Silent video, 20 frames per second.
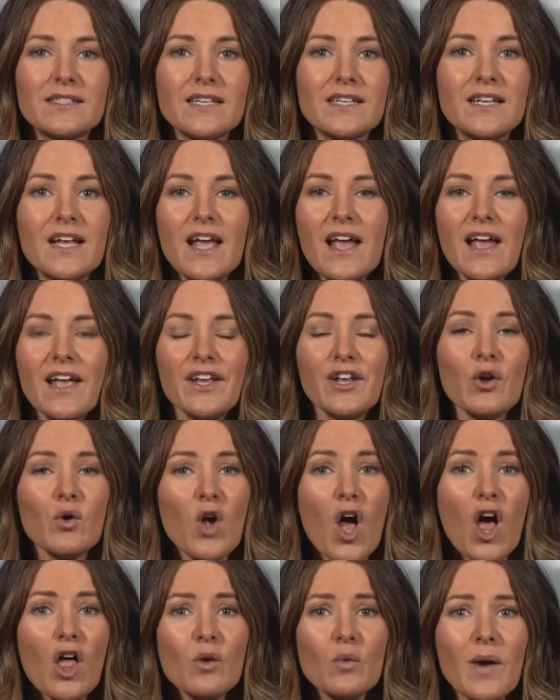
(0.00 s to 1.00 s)
And you know,
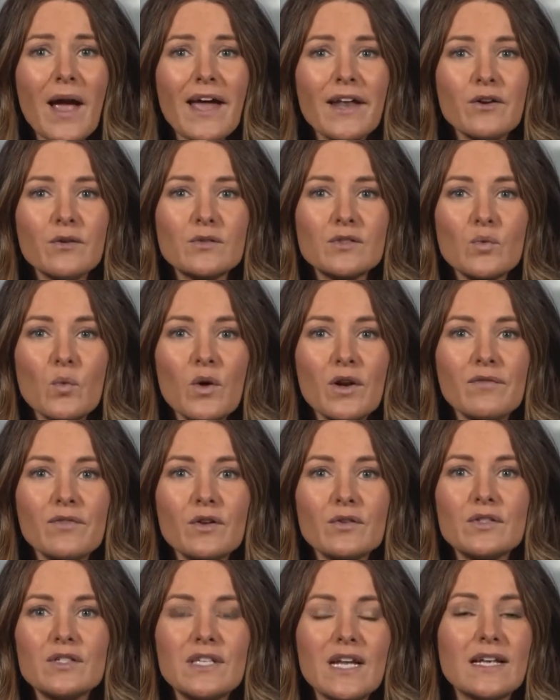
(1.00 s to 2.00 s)
Colorado is one of
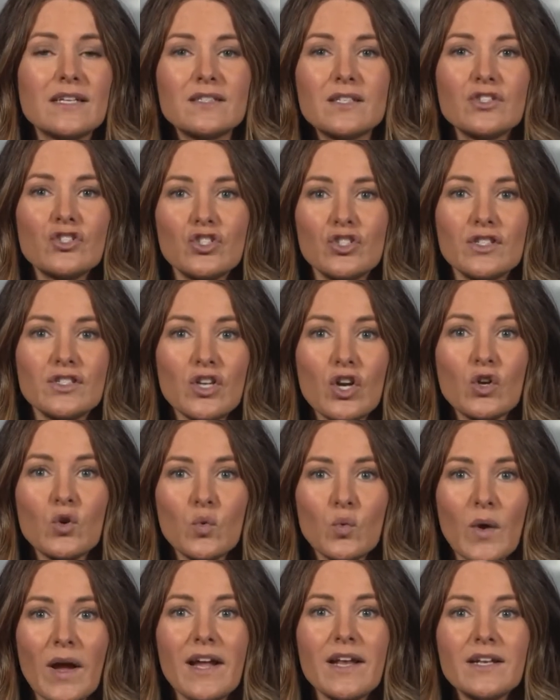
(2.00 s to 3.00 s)
those states that's just a
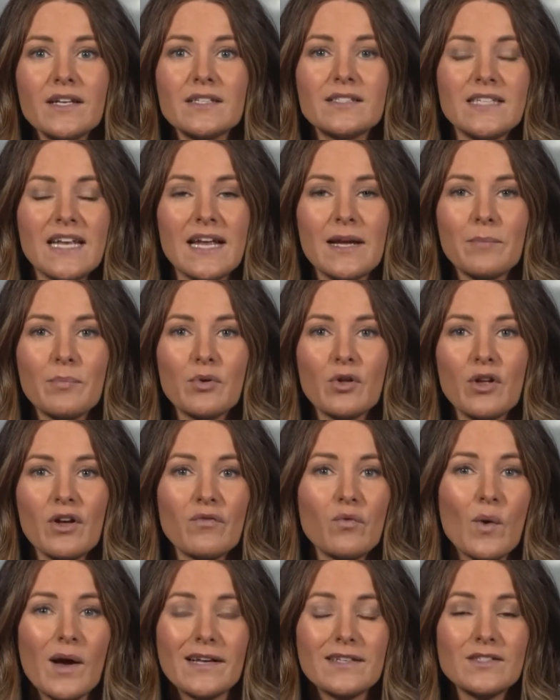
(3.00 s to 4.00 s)
great example
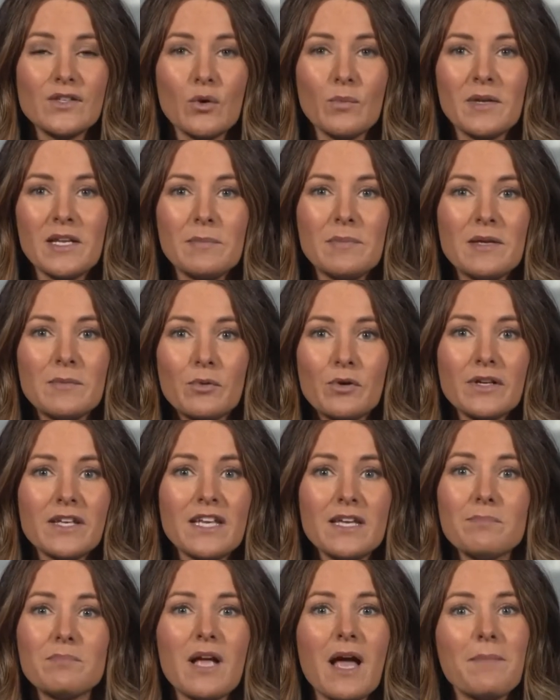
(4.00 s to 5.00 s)
of why so many people
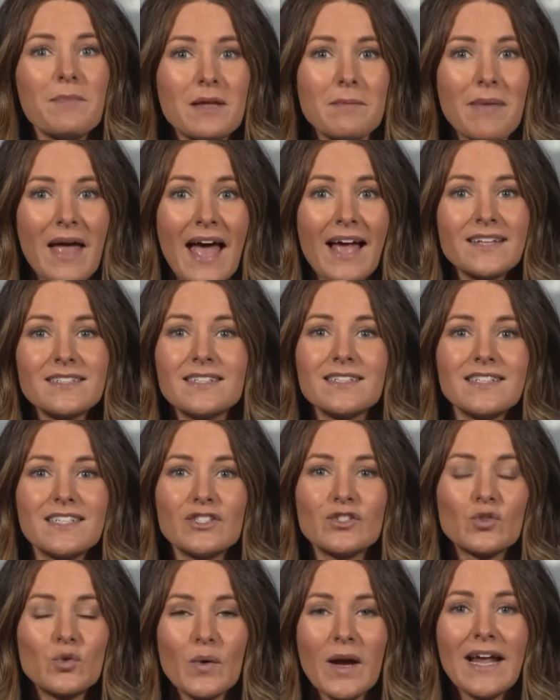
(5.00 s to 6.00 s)
keep coming back to
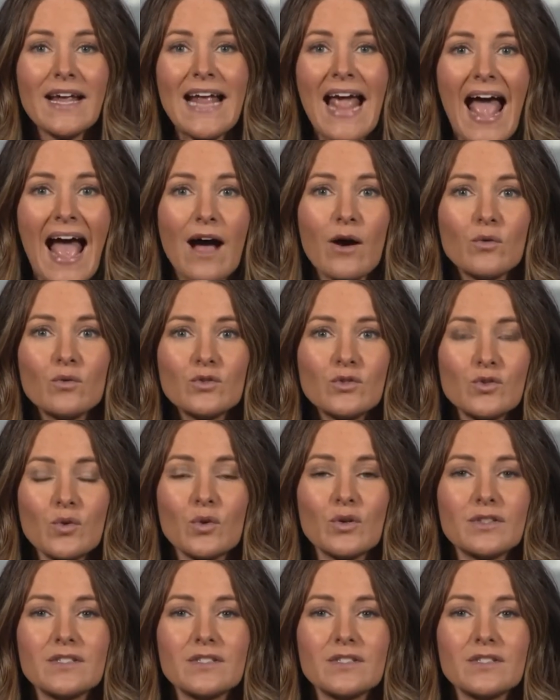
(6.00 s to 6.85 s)
these great outdoor